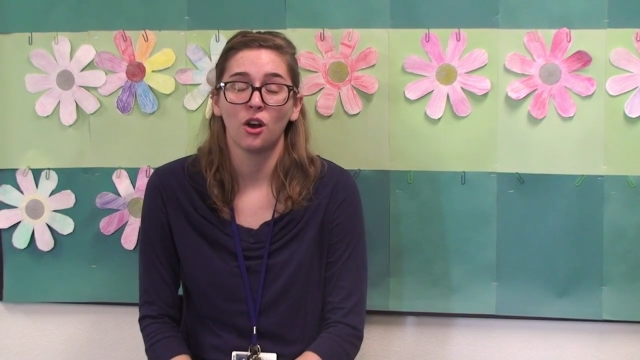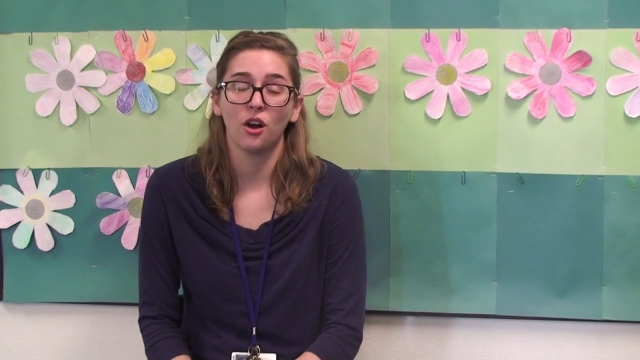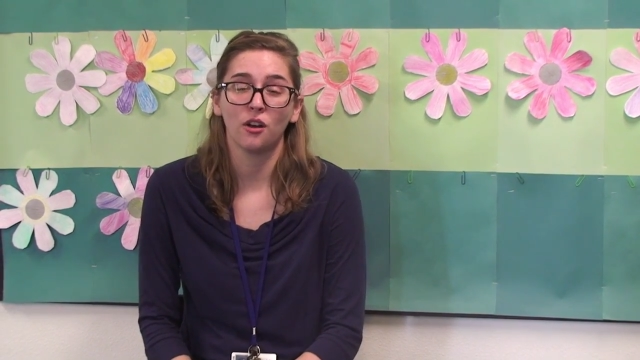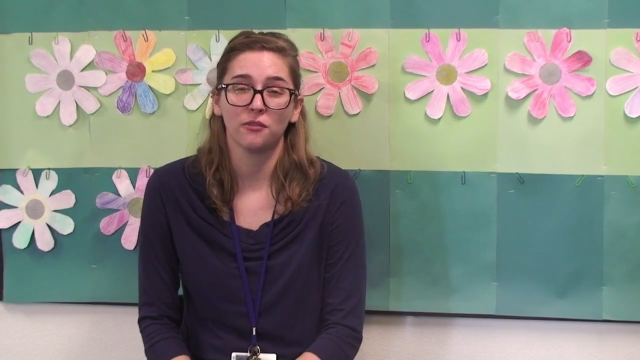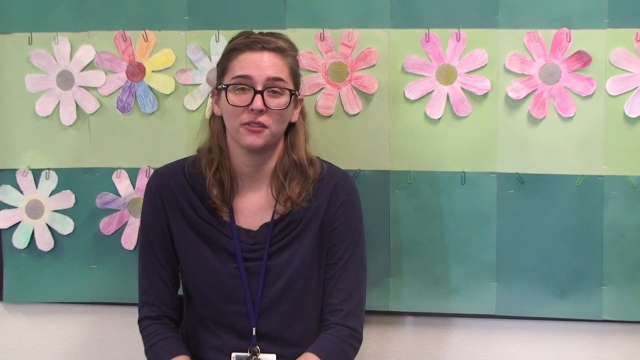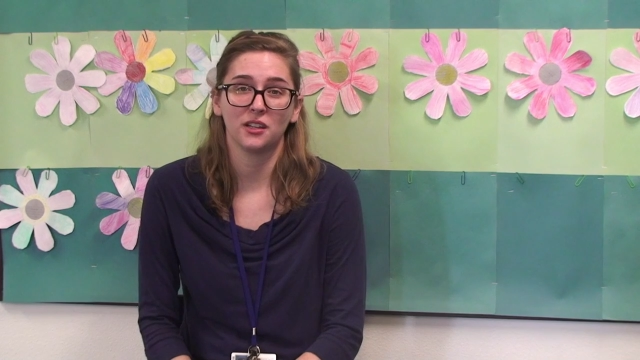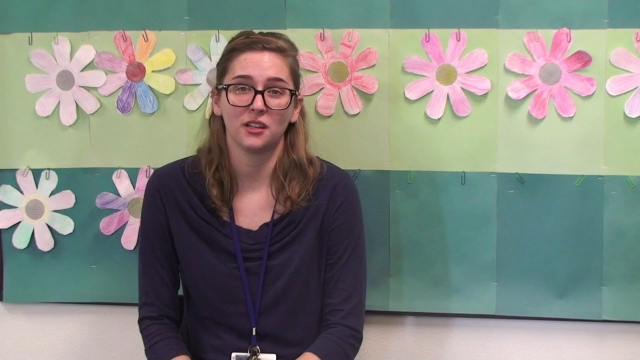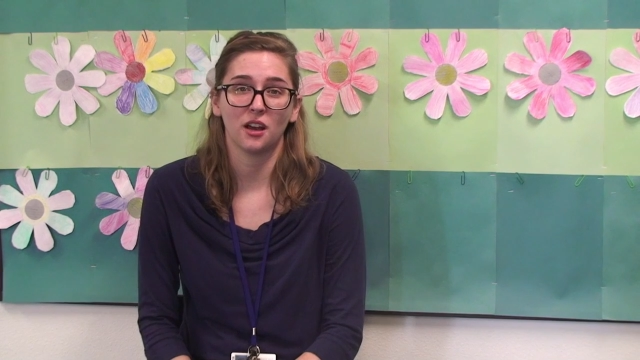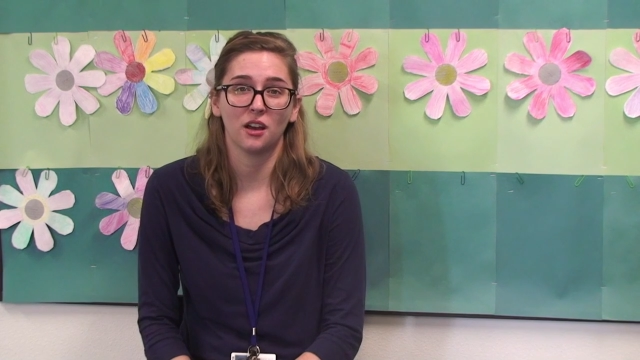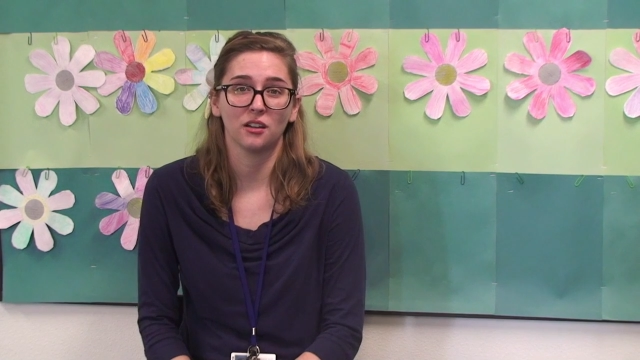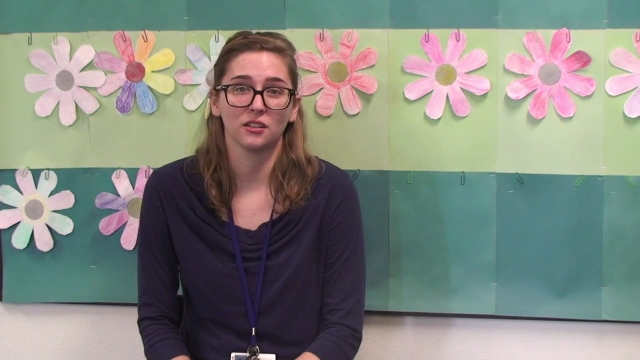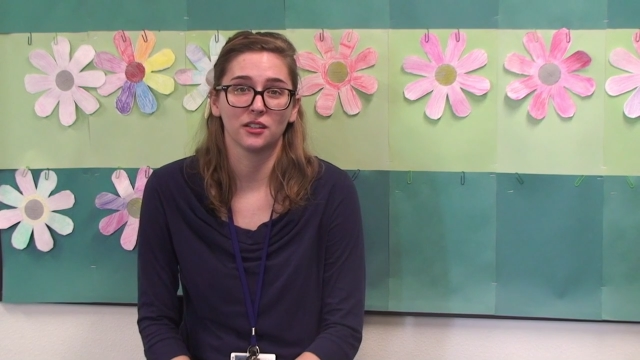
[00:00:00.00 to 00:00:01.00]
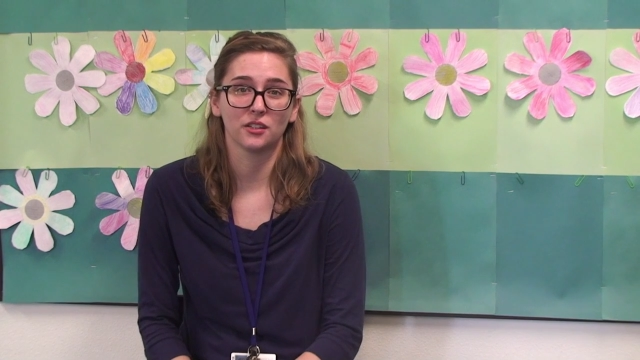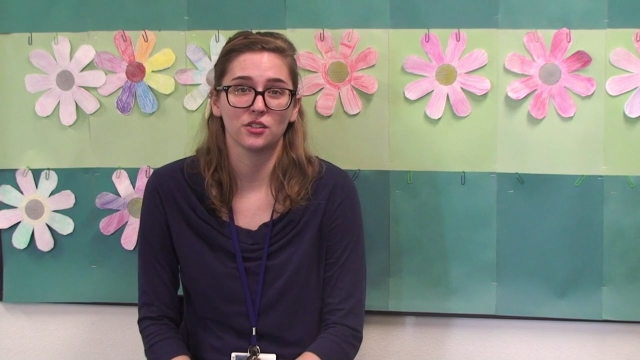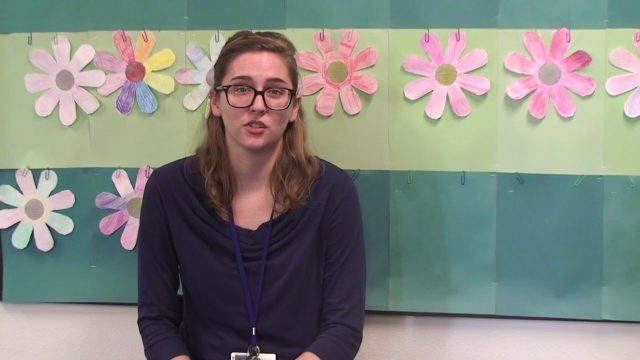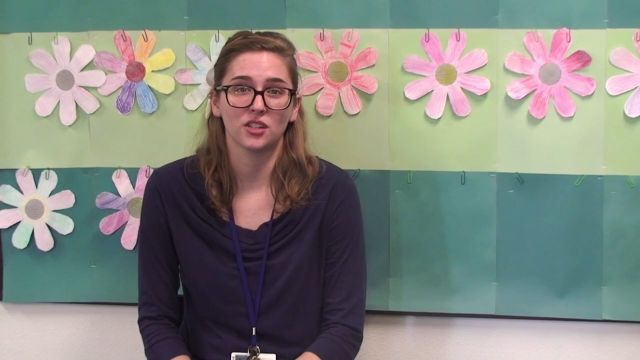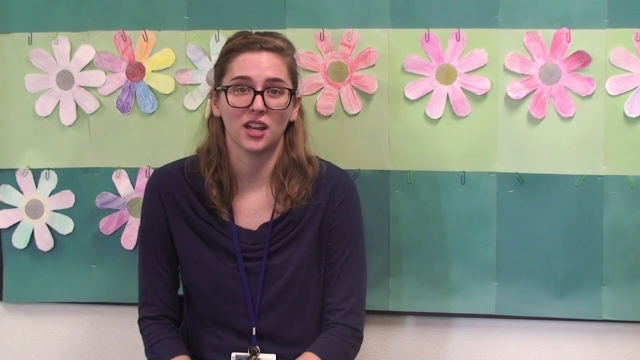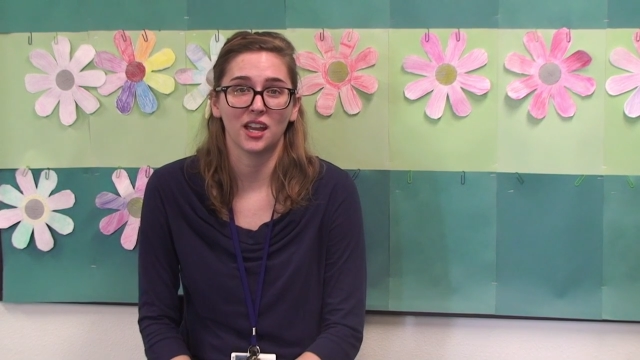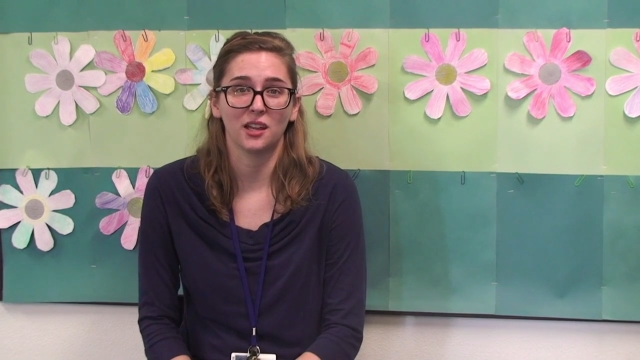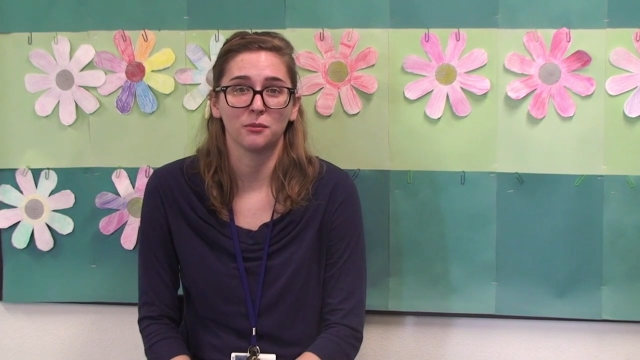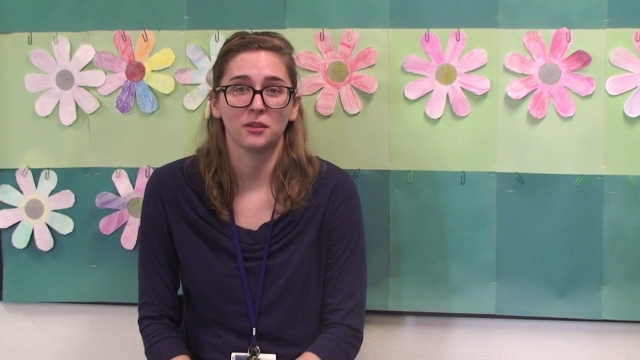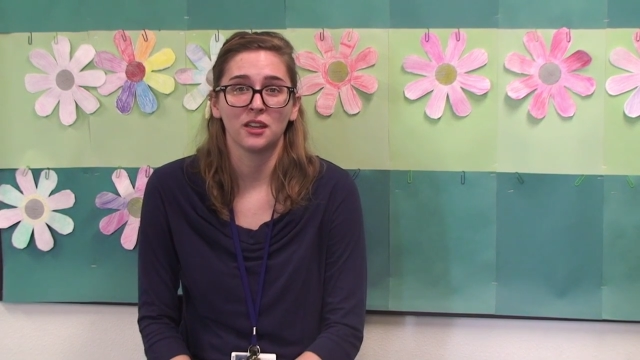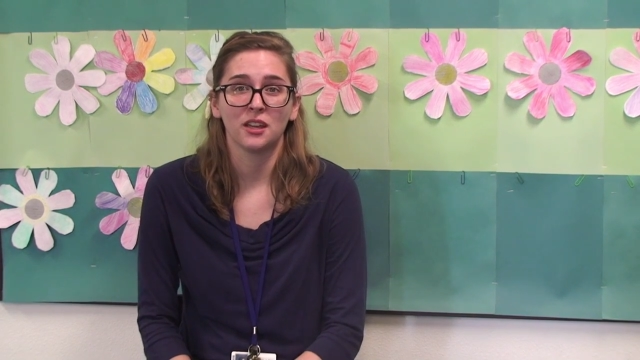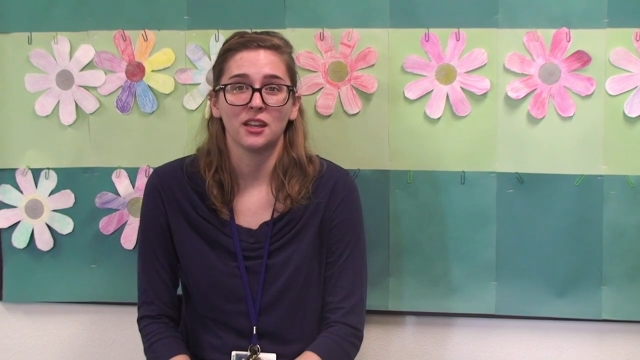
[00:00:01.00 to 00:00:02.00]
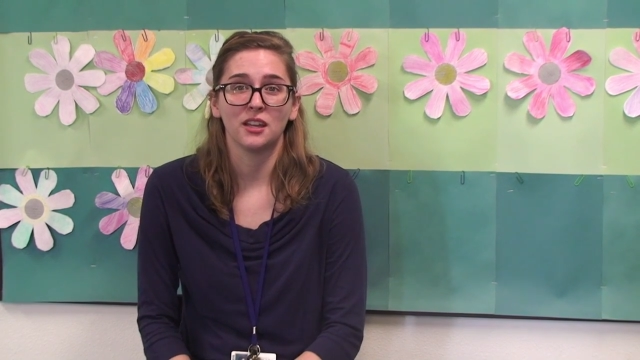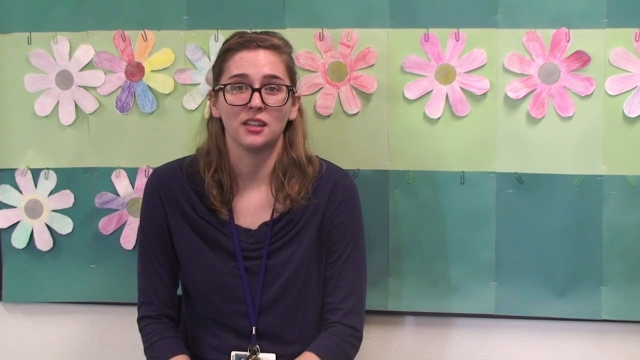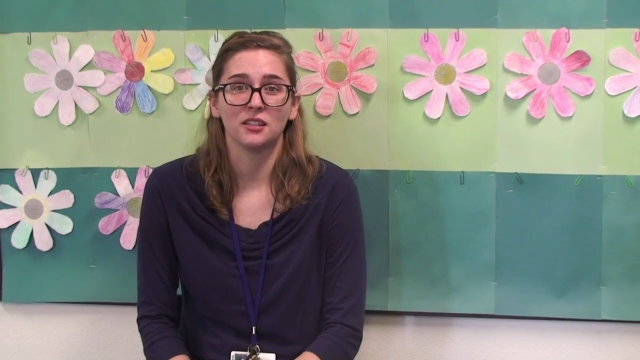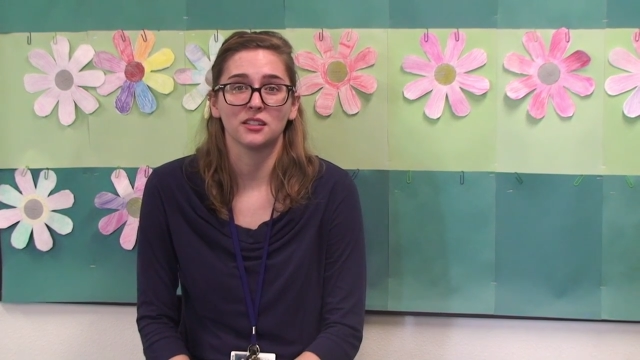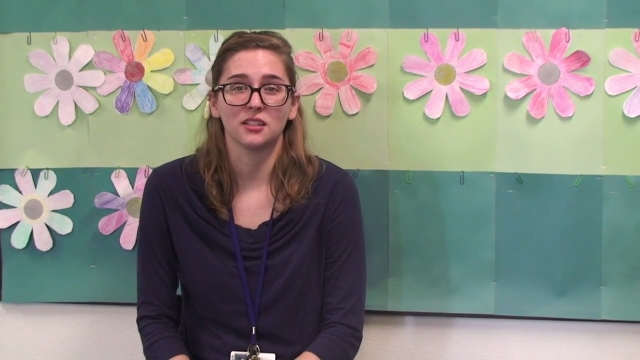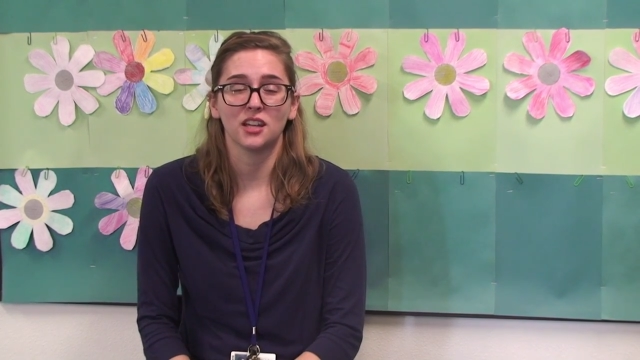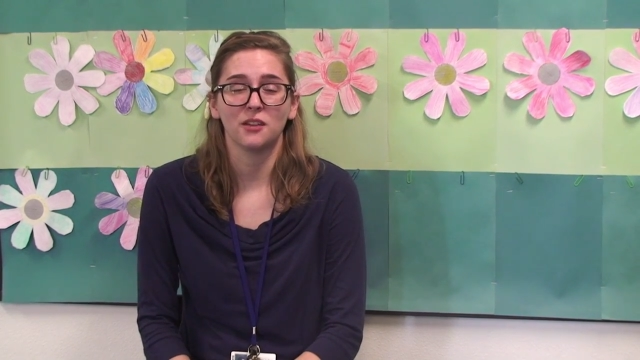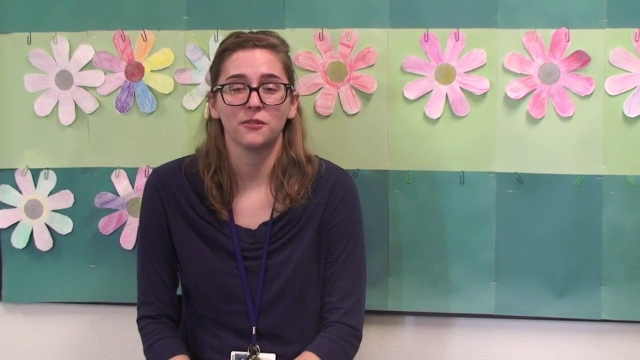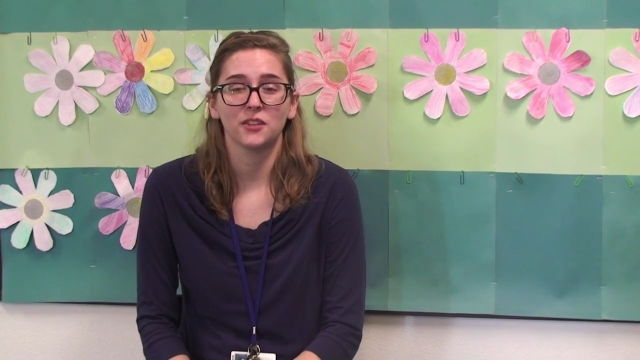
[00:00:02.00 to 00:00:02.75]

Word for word: often our literature time is a time